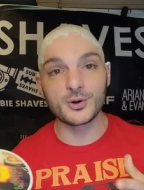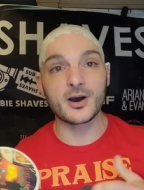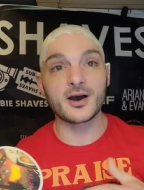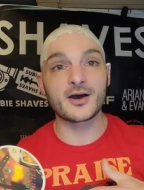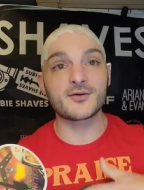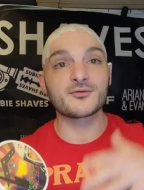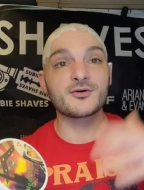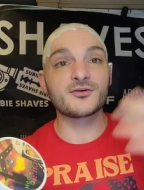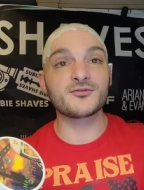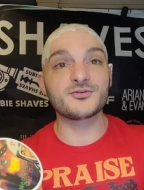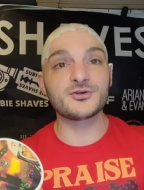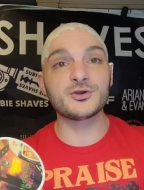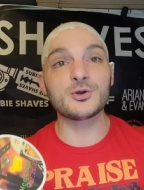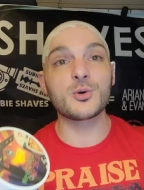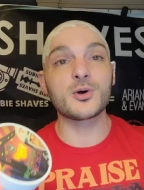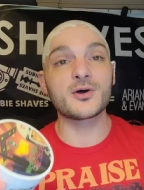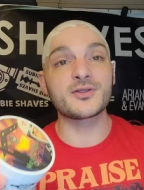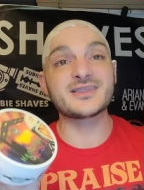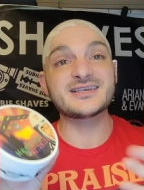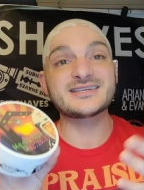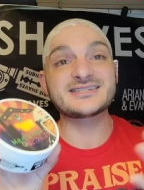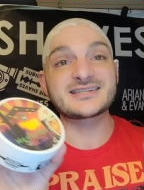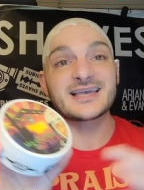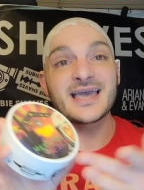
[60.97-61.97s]
a review on
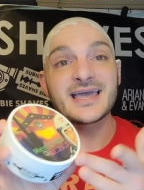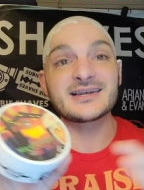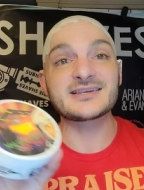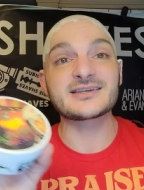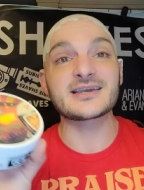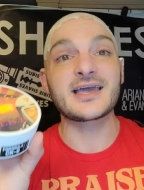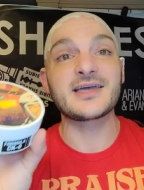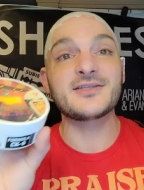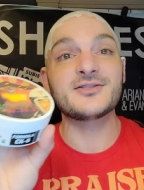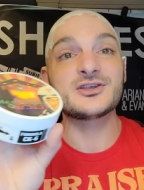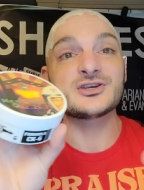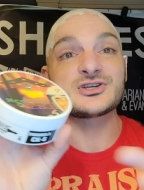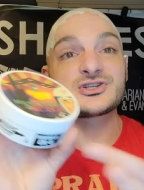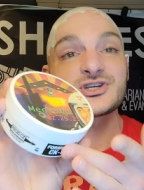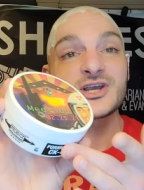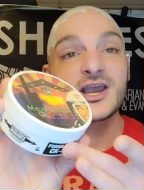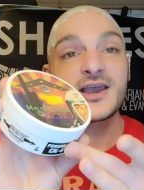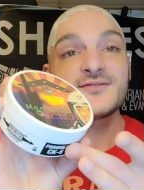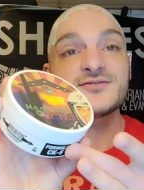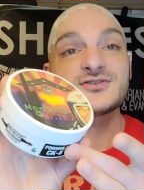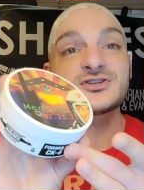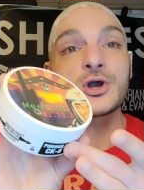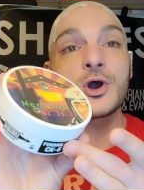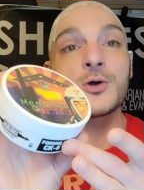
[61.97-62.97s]
the scent and the
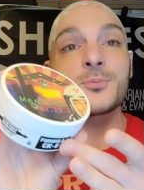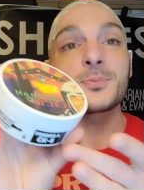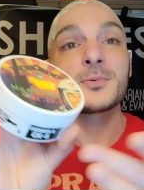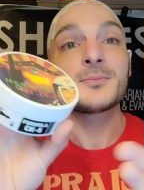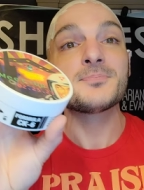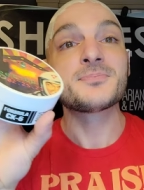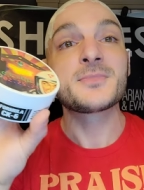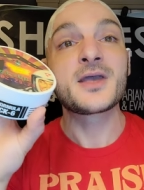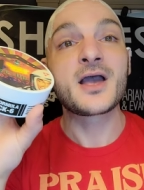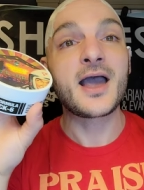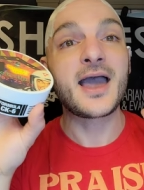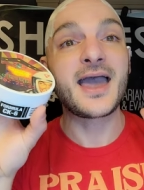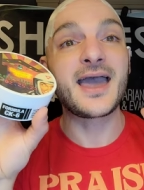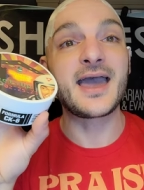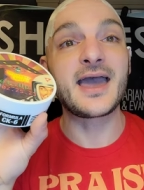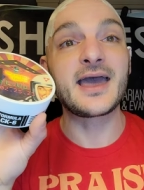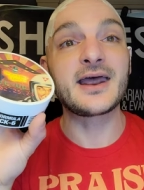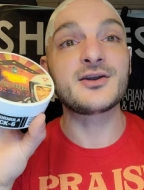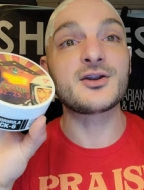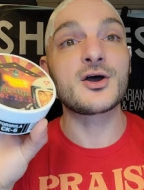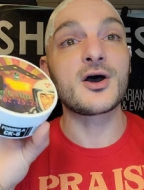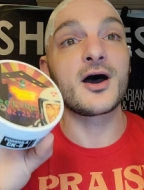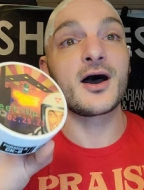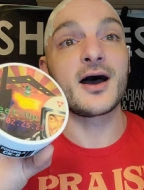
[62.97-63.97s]
shave soap
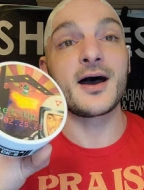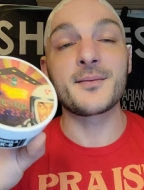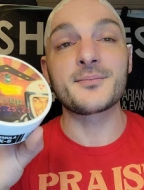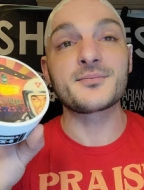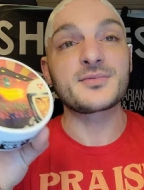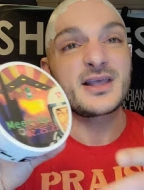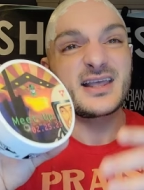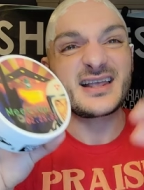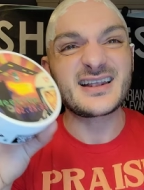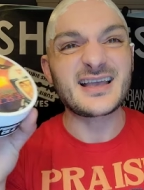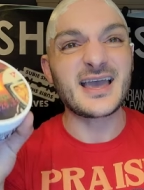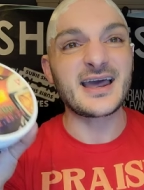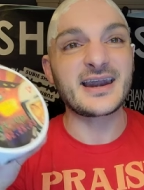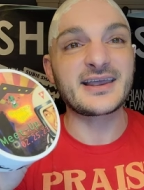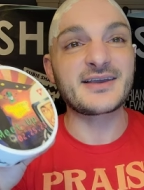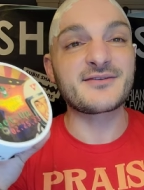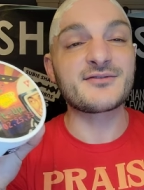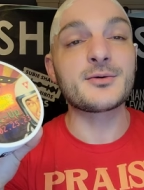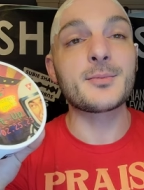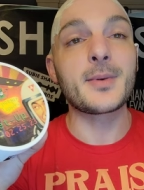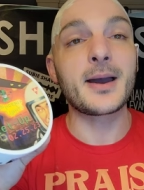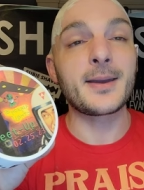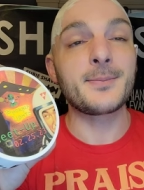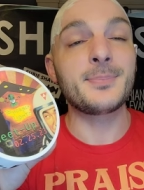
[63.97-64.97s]
and, um, and kind of give
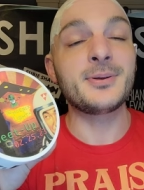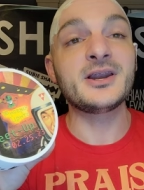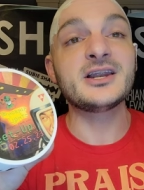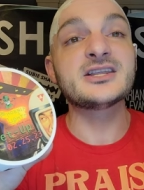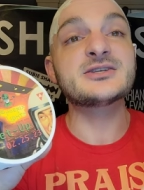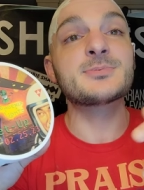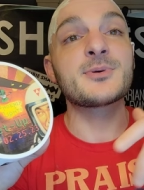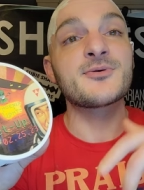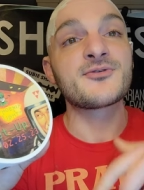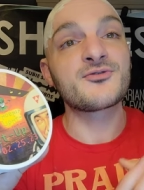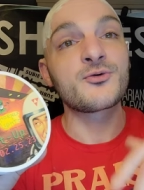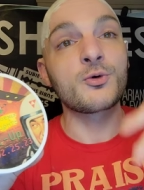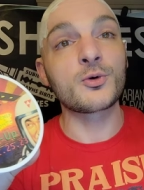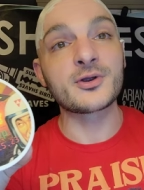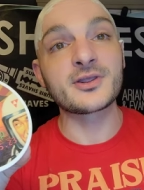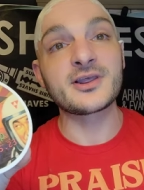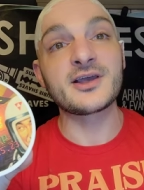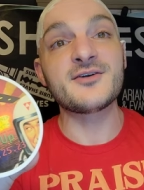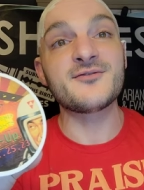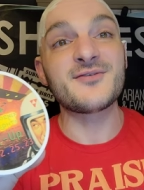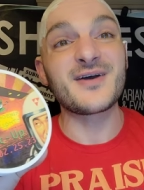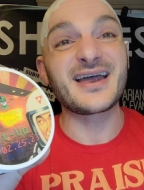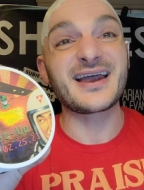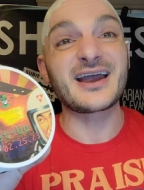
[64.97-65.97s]
you my opinions before the
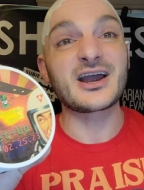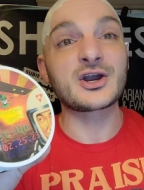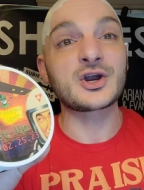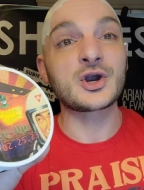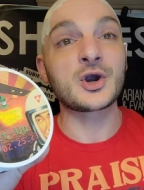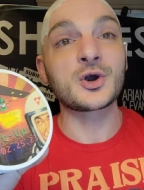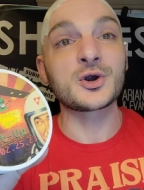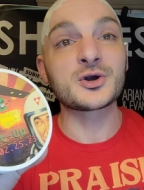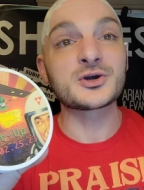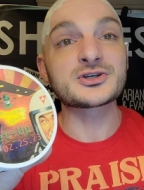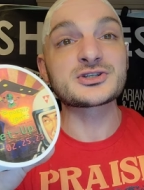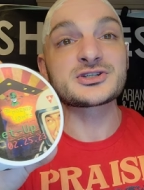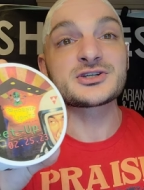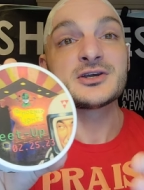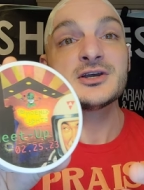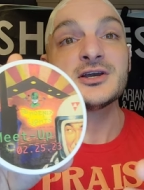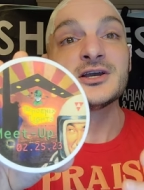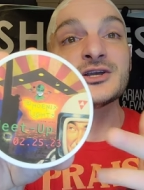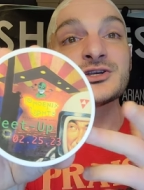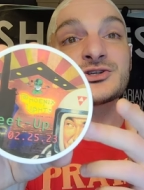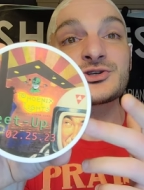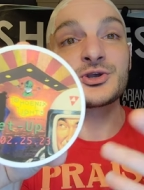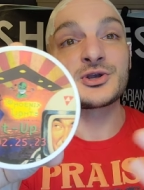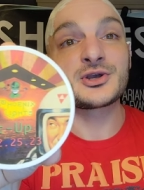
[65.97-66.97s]
event occurs
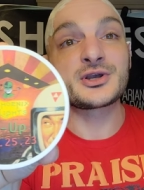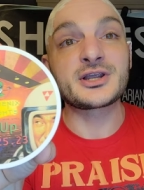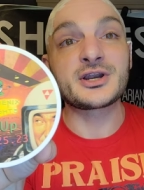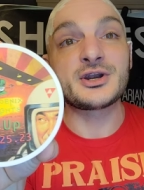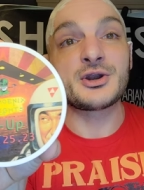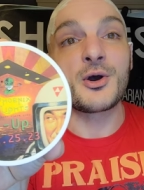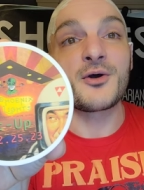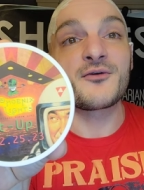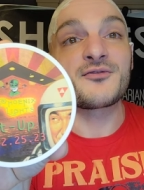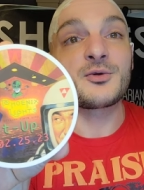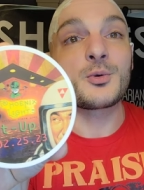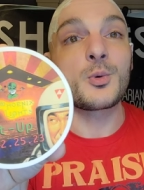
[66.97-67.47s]
so you can know if you